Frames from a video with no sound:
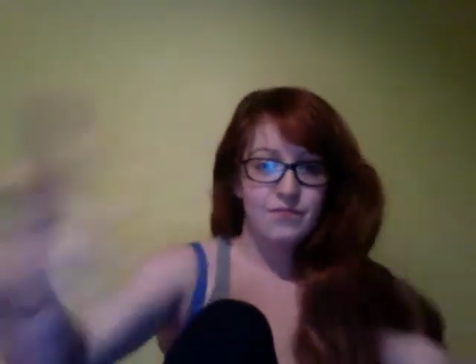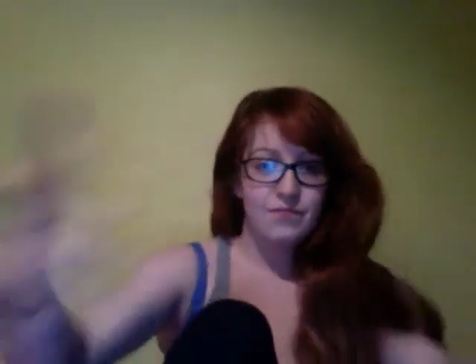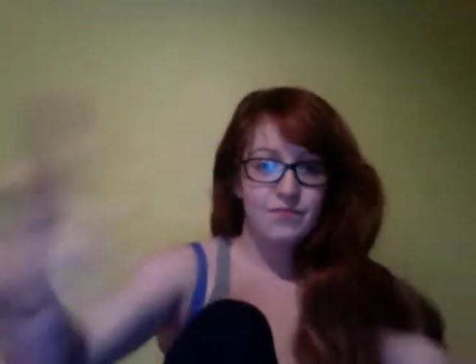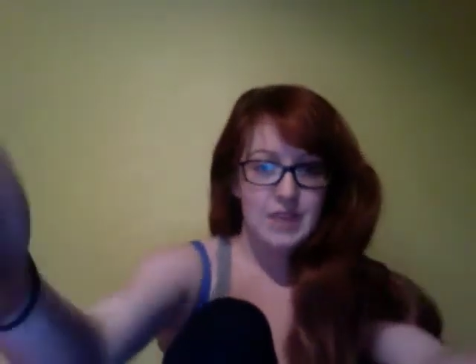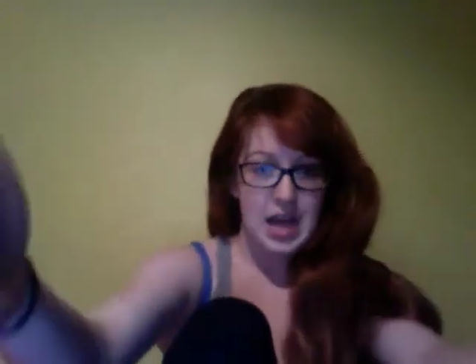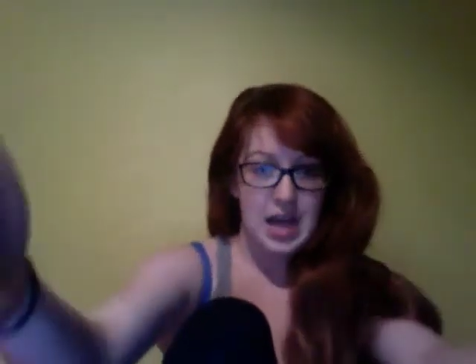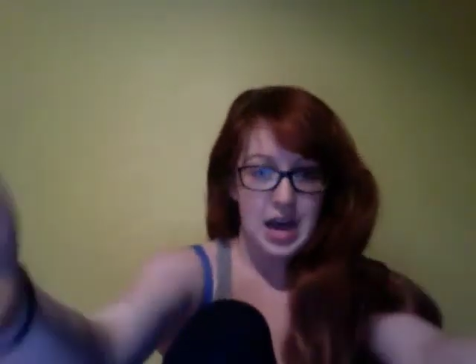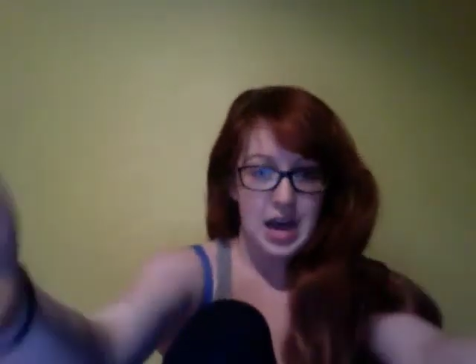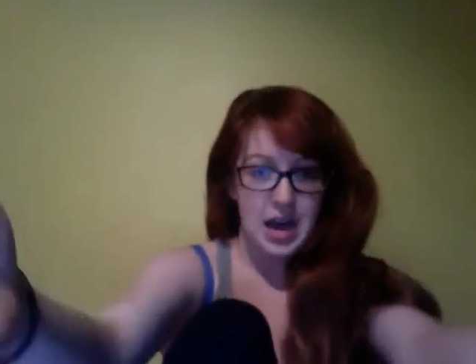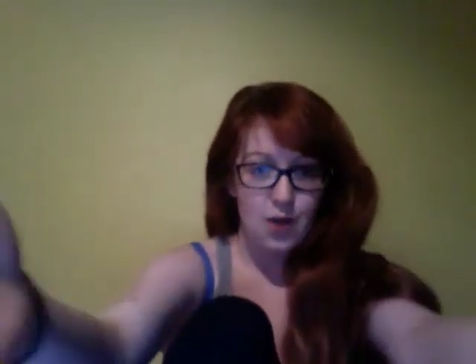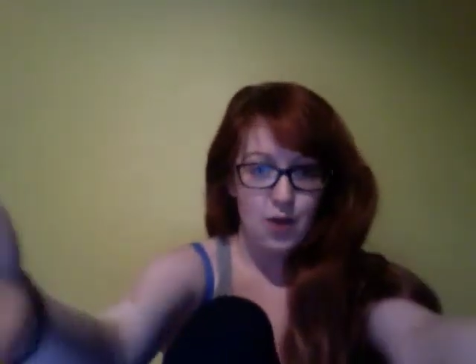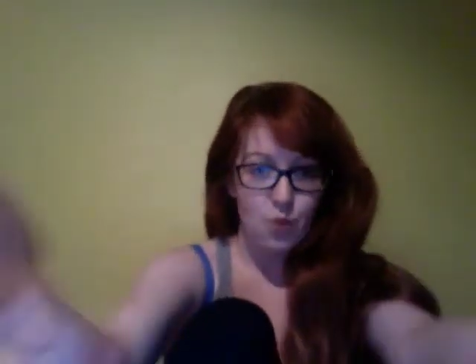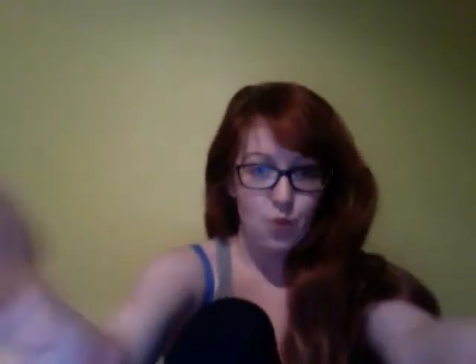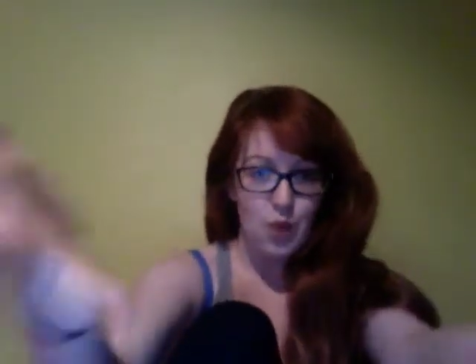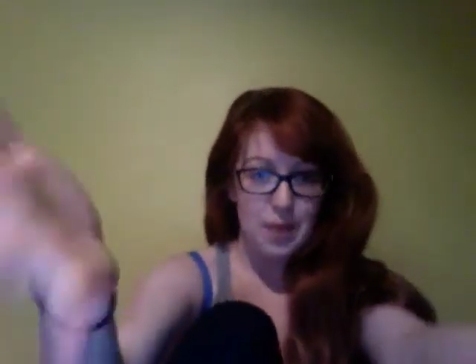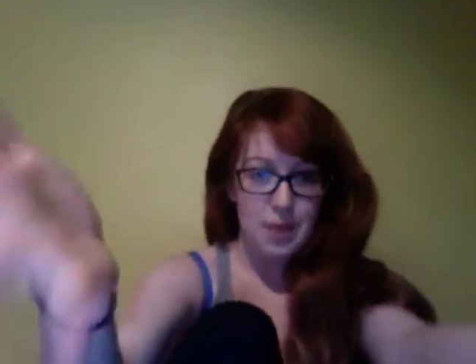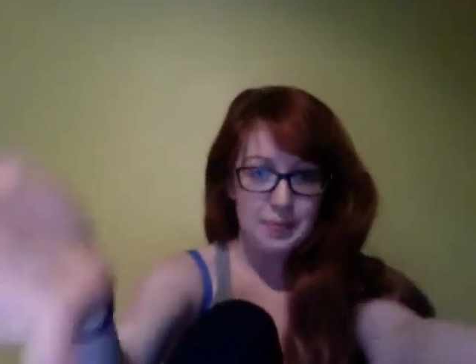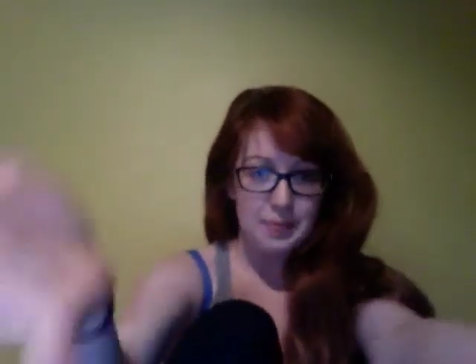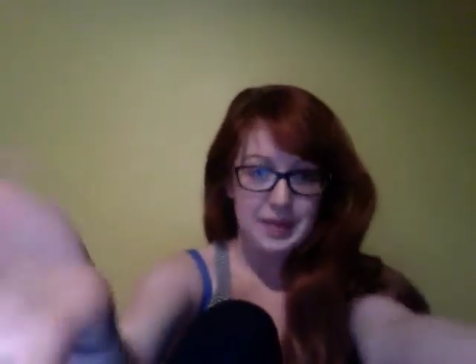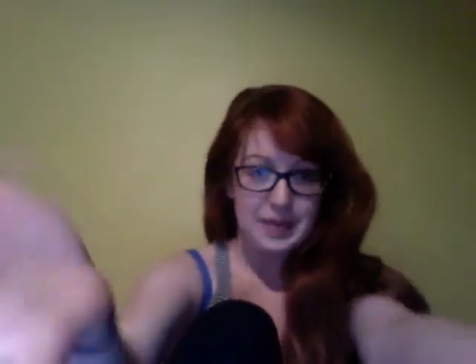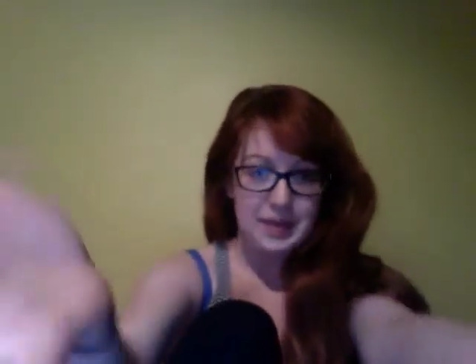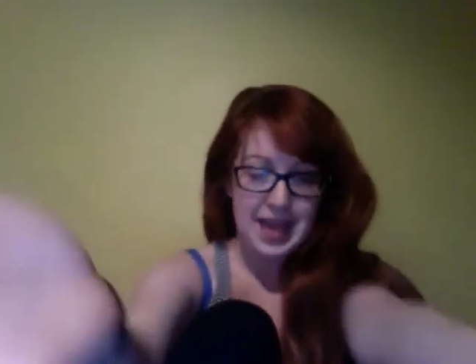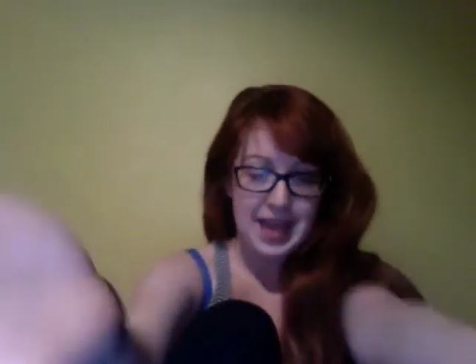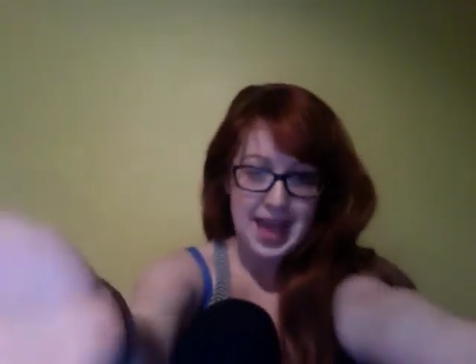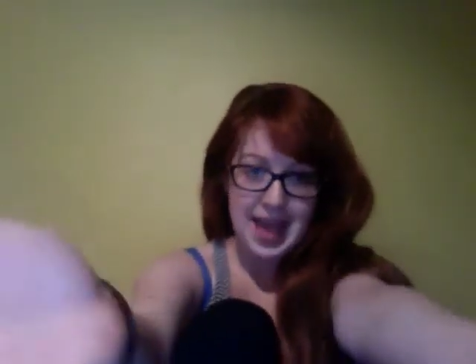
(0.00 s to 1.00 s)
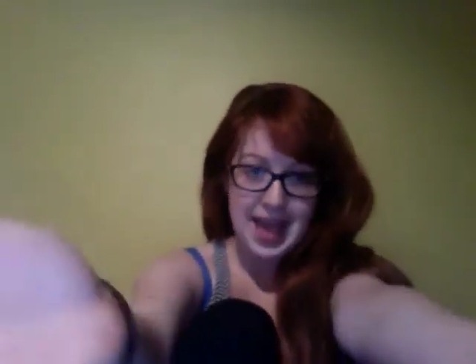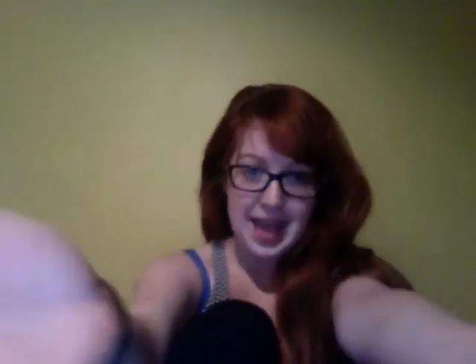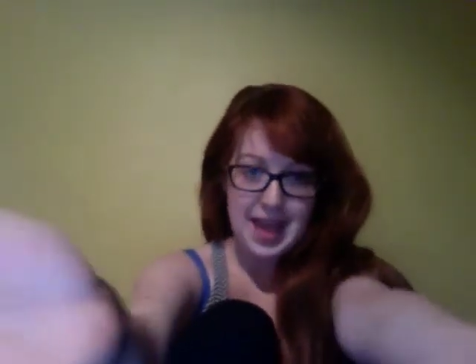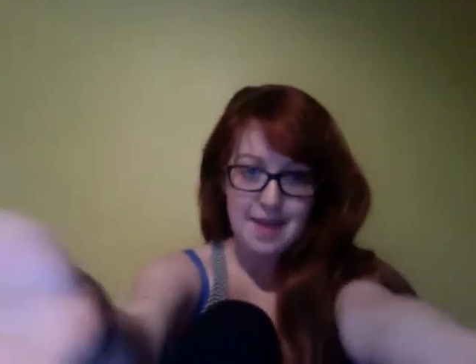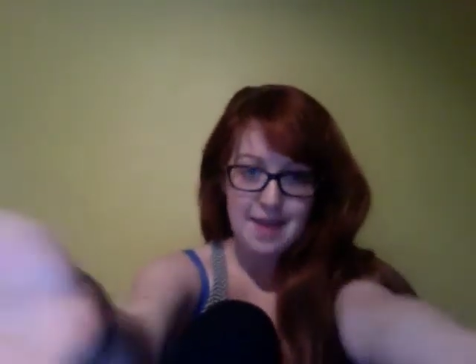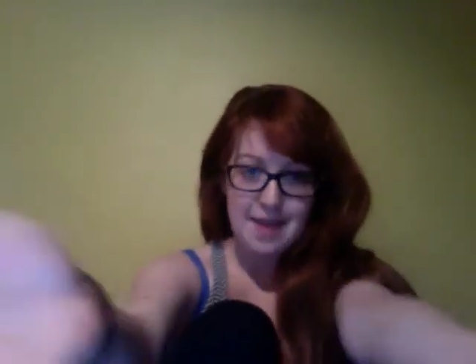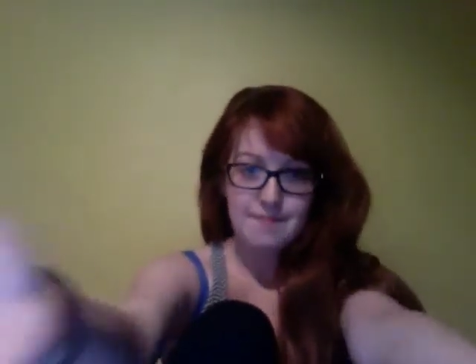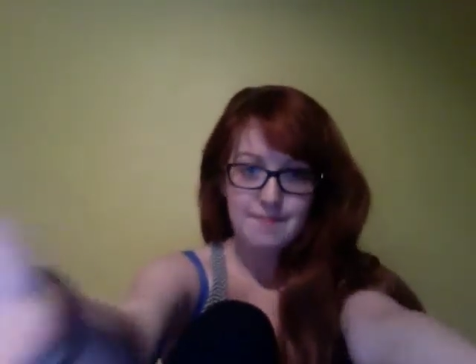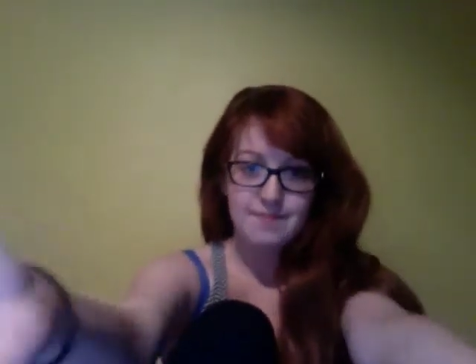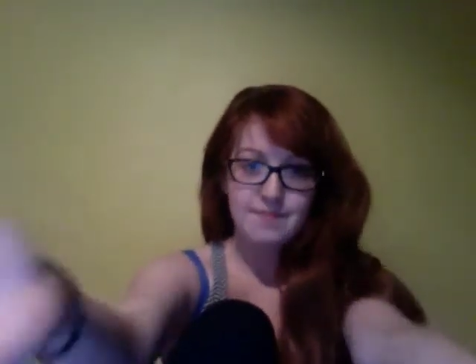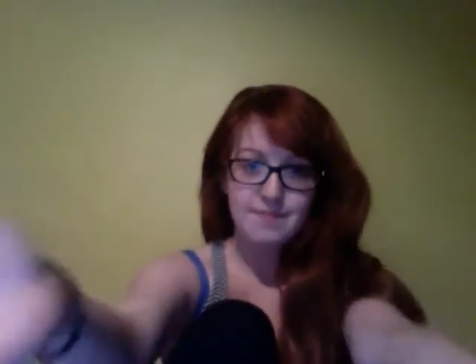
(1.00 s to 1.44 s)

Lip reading: webcam